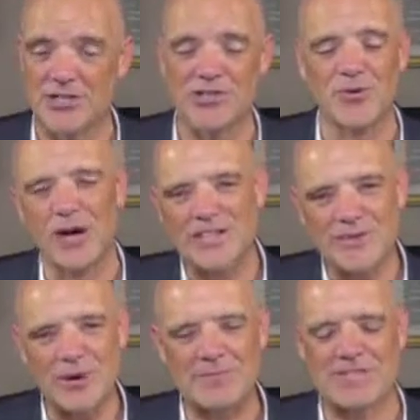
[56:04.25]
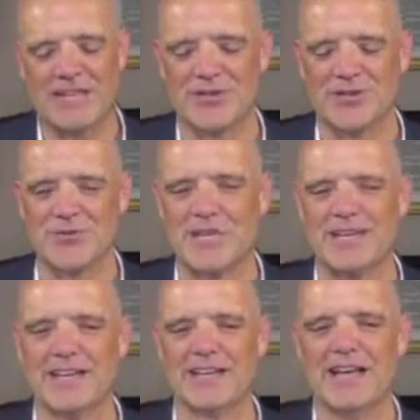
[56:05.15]
So watch the website this
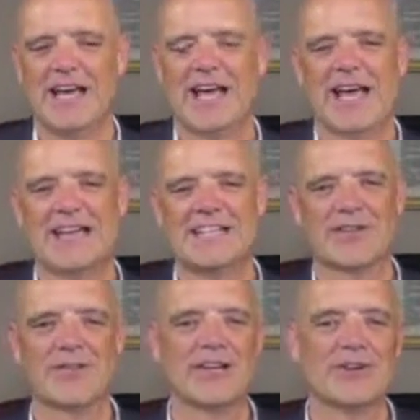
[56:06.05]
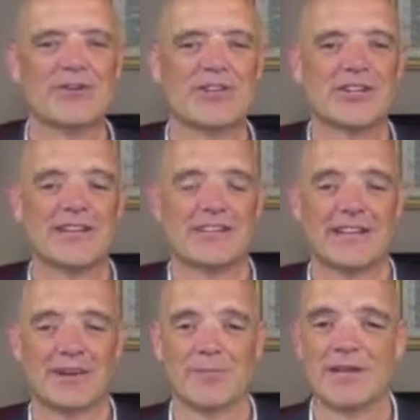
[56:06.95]
weekend. Ask the theologian. It's,
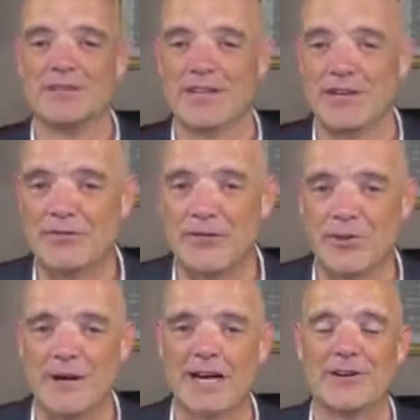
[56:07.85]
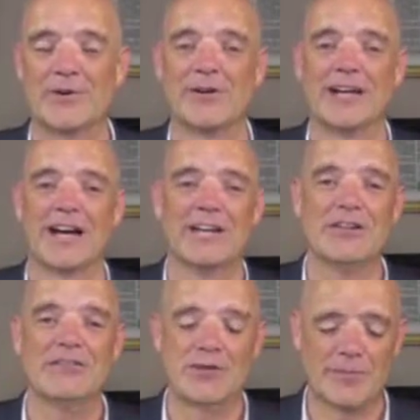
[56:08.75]
it'll be in video format or in audio
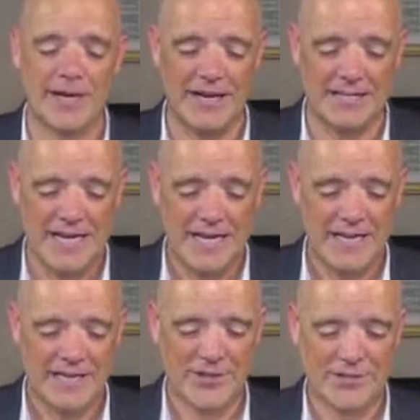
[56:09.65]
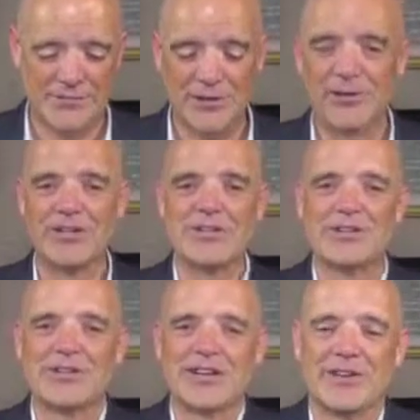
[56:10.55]
format. And those of you who listen
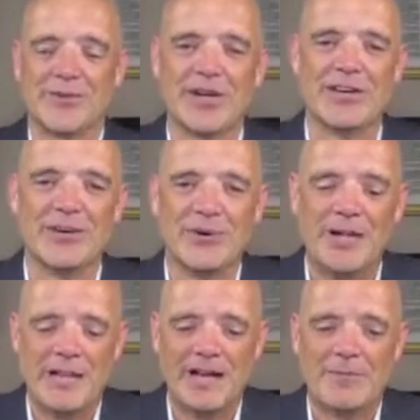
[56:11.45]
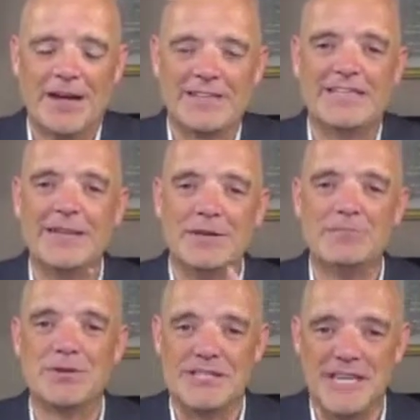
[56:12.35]
to it on the radio about demon
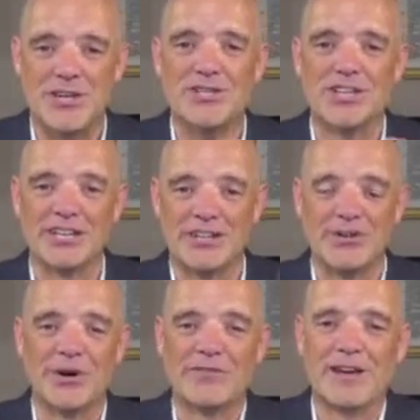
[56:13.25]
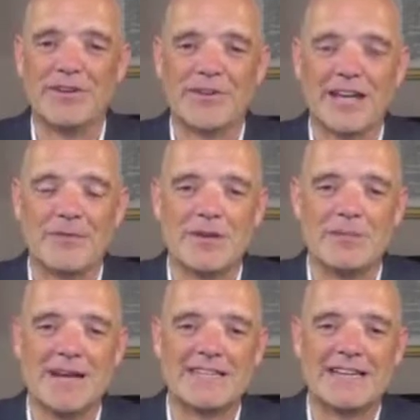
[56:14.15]
possession, and then the one following that will be
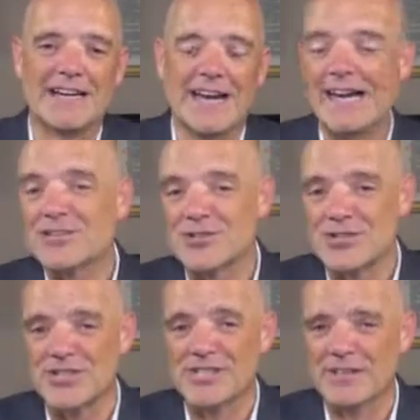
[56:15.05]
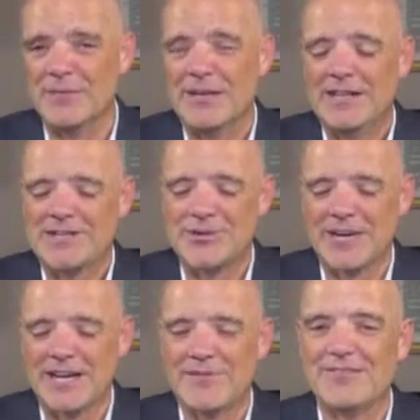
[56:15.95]
about uh, exorcism. So we're going
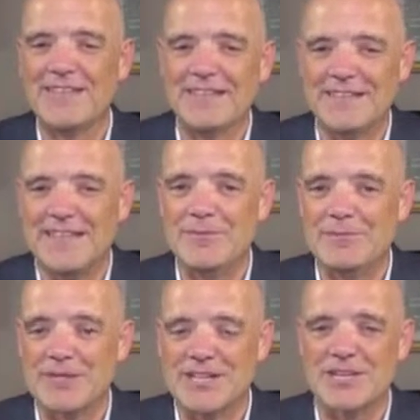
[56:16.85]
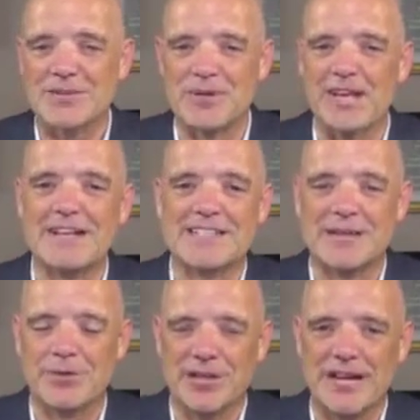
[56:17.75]
to have de- demon possession, plain and
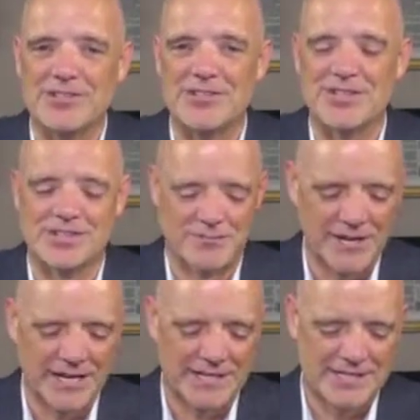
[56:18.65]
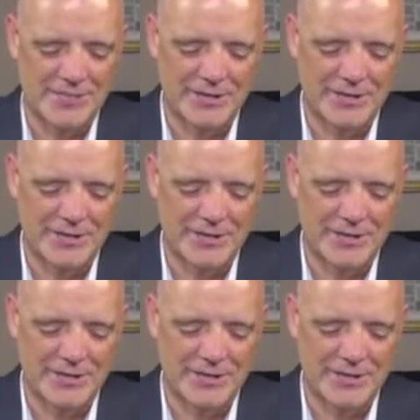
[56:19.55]
simple, and exorcism, plain and simple.